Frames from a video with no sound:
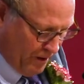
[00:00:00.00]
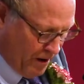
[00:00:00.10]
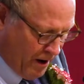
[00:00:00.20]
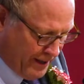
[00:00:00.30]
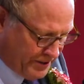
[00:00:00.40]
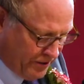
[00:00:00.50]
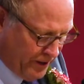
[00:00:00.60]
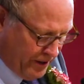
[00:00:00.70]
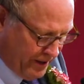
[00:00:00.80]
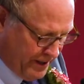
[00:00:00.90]
All right, so
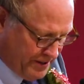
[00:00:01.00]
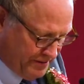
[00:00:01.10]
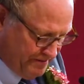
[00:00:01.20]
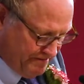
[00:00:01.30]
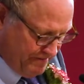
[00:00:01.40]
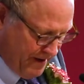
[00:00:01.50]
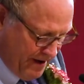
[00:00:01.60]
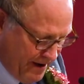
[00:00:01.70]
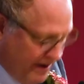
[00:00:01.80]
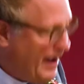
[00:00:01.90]
here it is.
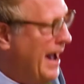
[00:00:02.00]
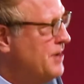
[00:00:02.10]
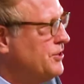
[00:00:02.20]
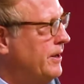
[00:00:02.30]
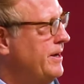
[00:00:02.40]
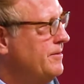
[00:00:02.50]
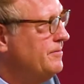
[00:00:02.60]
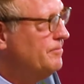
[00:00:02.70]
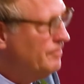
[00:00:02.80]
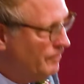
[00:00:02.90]

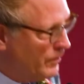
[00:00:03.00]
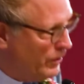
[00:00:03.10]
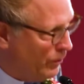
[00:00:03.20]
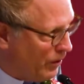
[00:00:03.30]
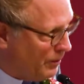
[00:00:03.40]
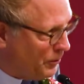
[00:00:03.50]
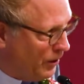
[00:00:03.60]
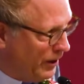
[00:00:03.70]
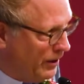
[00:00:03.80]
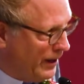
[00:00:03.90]
Ashley, you were a
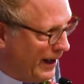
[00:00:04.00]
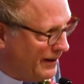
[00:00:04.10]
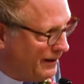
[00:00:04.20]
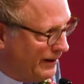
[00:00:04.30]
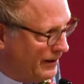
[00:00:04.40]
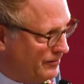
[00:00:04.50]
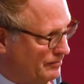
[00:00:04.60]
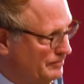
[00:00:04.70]
pretty good athlete.